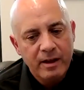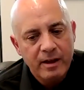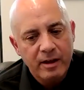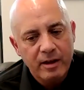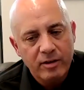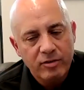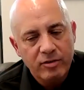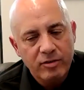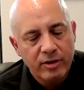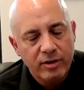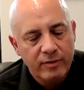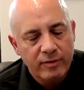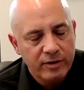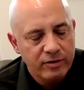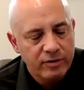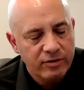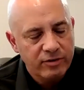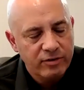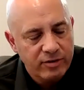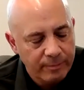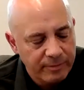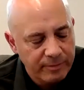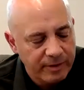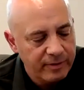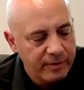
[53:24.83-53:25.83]
is, and this
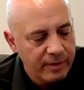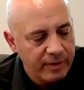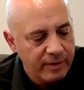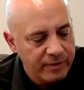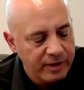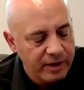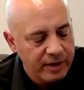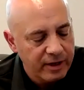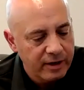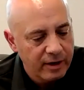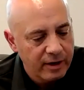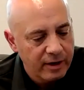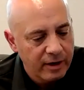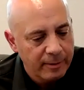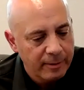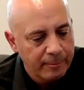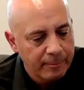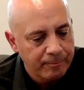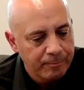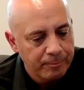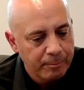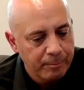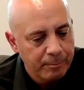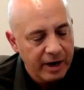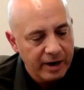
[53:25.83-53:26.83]
is something that the
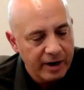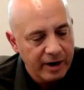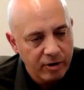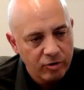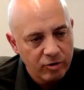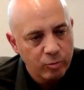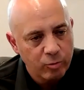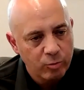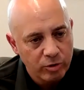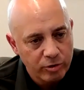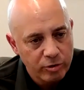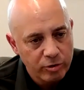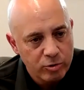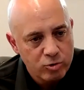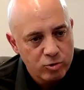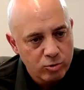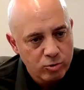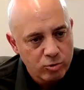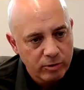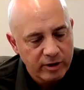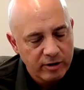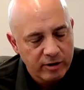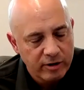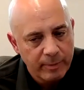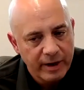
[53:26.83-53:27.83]
buyers will
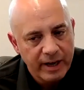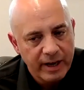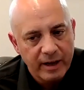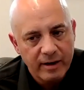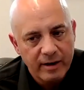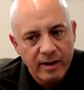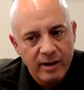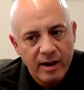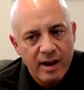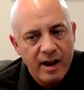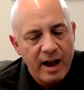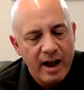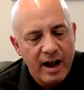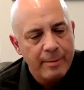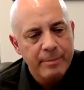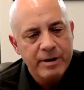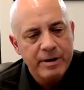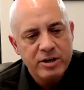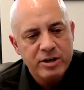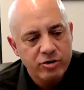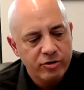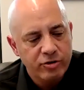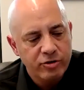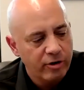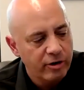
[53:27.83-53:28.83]
usually demand, I
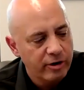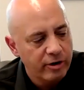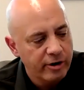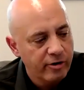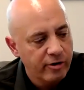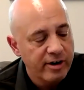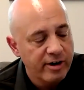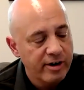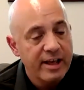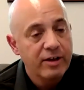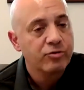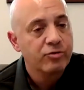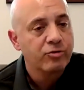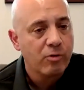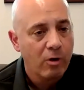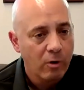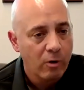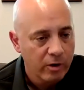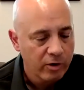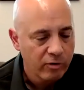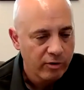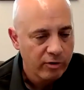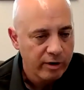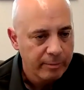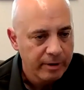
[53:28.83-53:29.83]
mentioned earlier, an
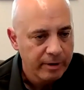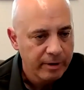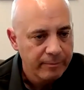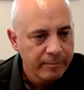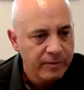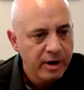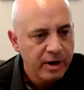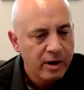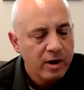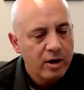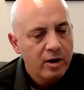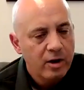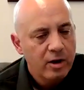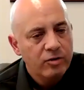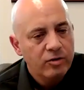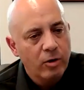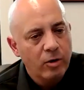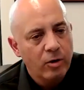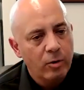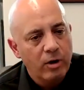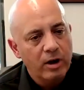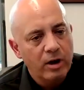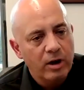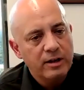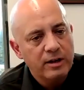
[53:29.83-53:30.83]
escrow agreement.
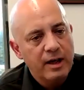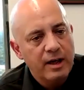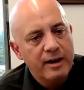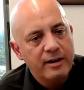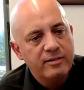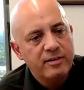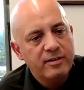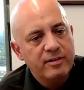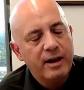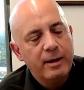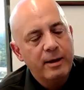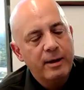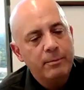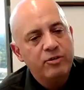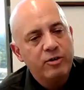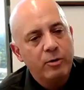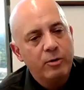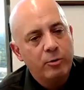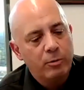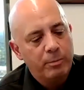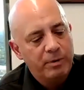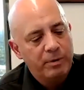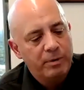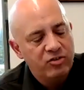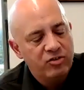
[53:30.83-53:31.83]
So a lot of times there
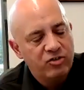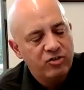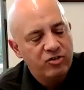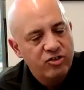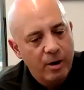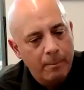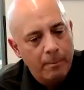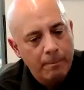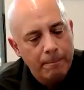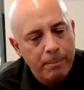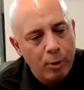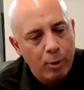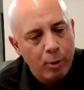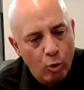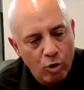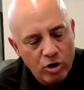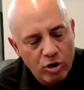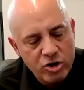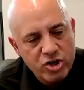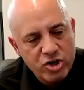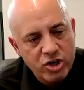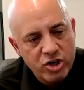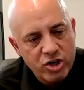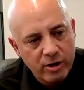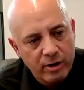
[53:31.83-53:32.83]
will be some
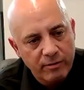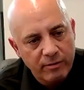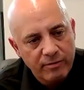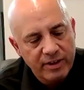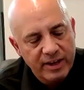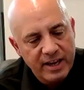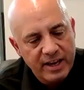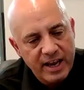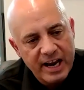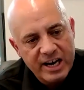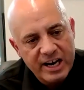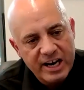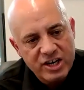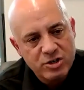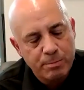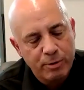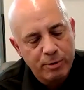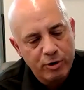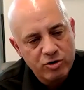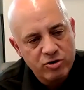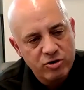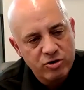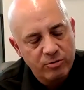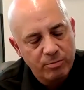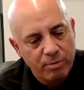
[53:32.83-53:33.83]
portion of the cash
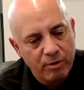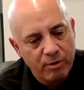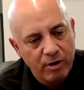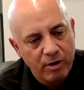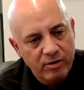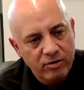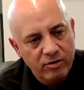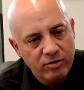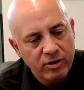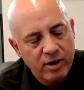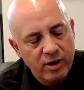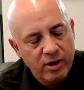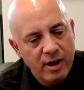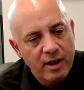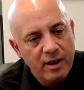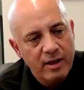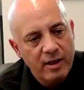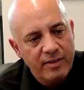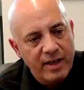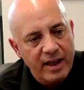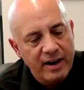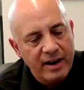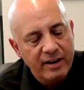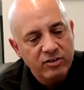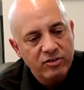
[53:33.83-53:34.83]
purchase price
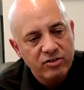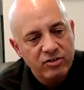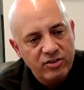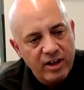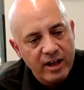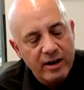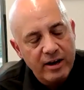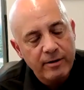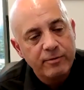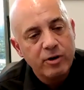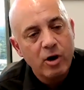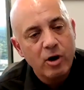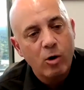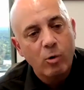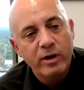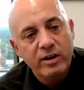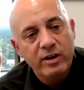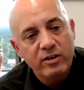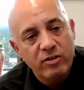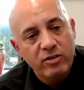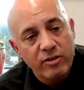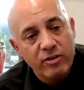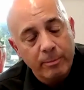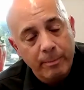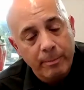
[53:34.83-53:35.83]
that, instead of
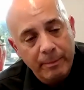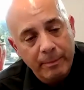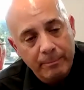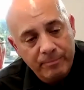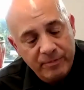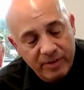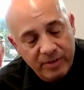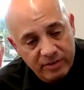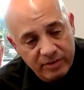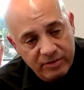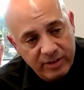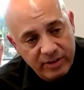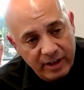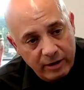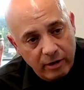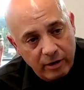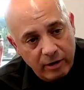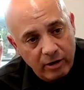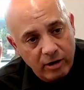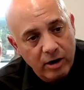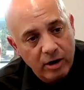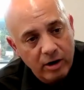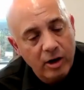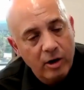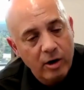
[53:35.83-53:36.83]
going to the
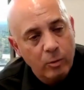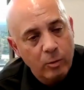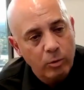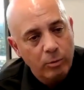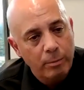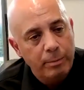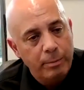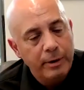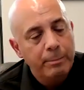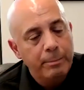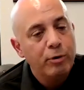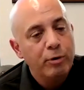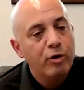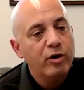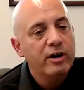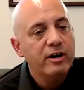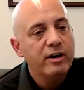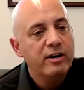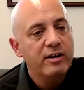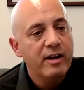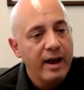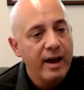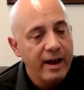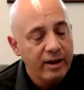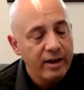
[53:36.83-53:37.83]
seller, will be put
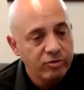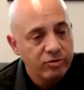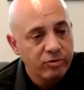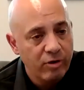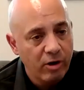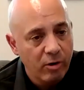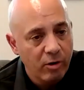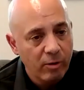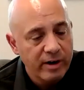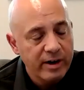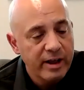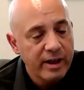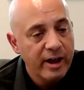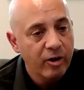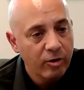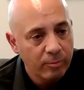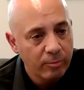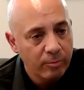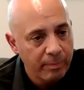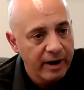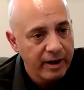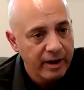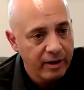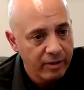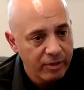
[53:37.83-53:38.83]
into escrow and
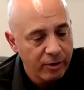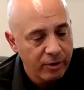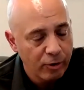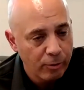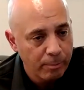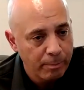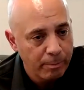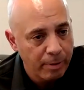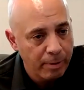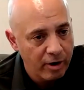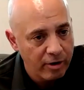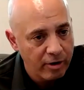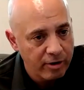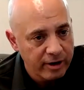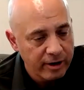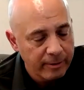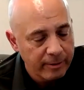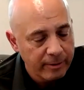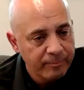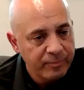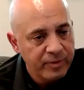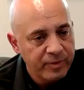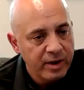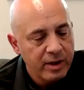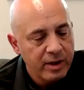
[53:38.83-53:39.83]
held by a third party,